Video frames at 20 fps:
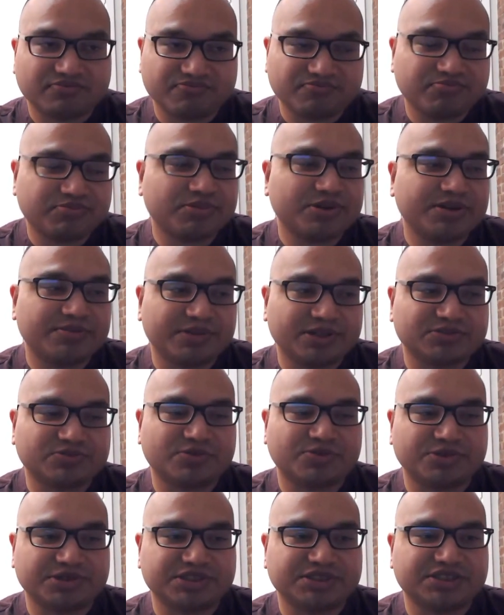pretty much what
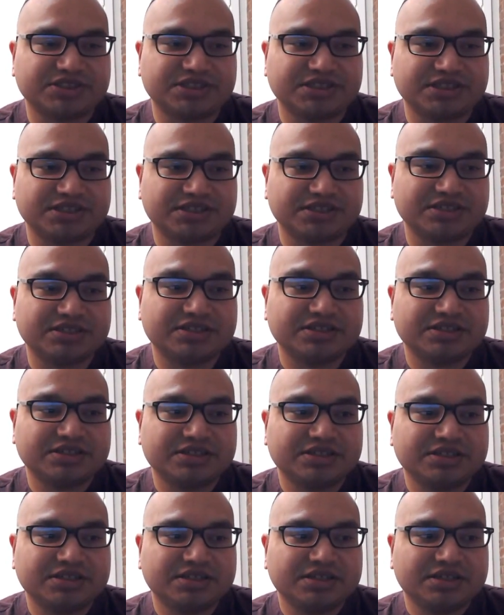we're seeing,
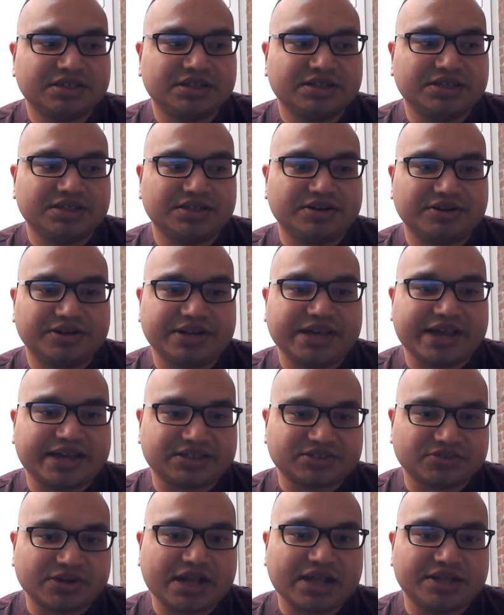in
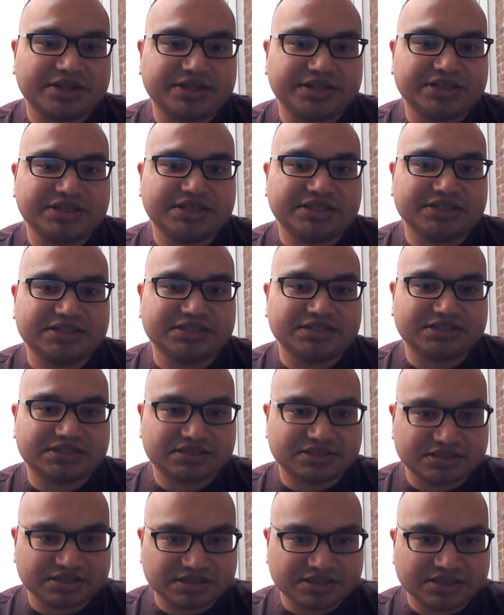actuality, it
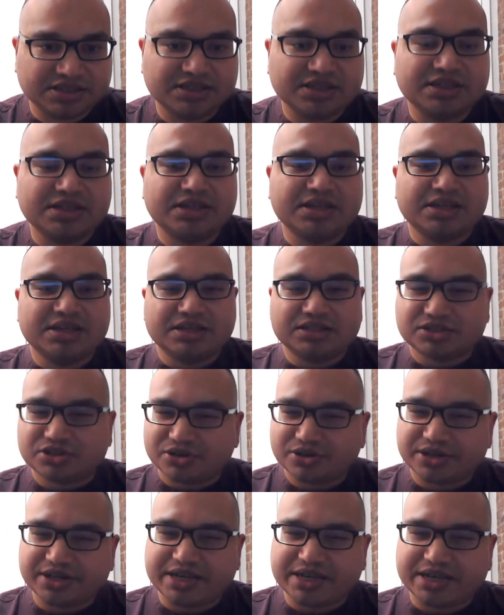is
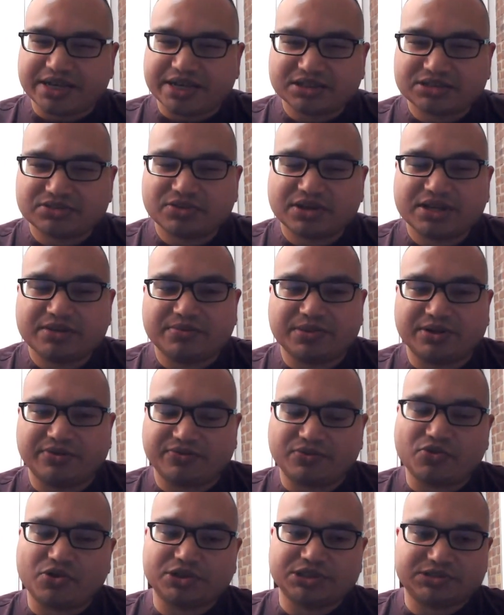turning out this way, but
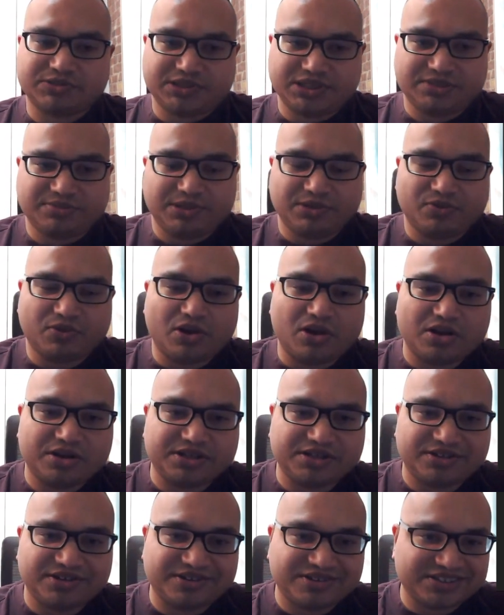of course we can be wrong.
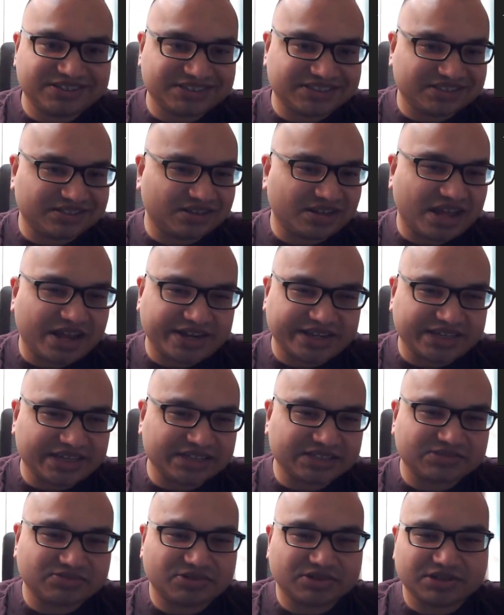This is a lot of
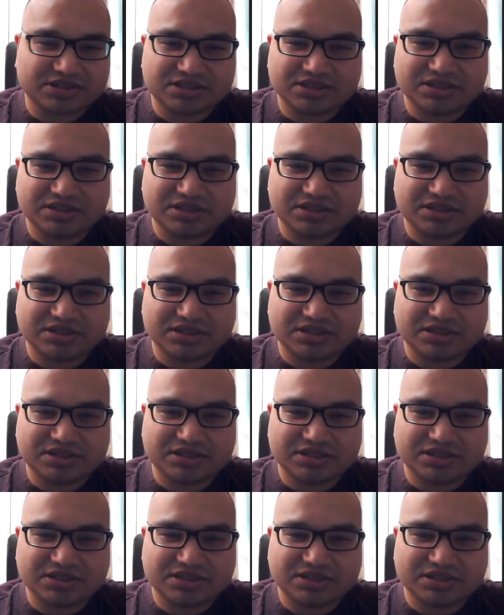guesswork,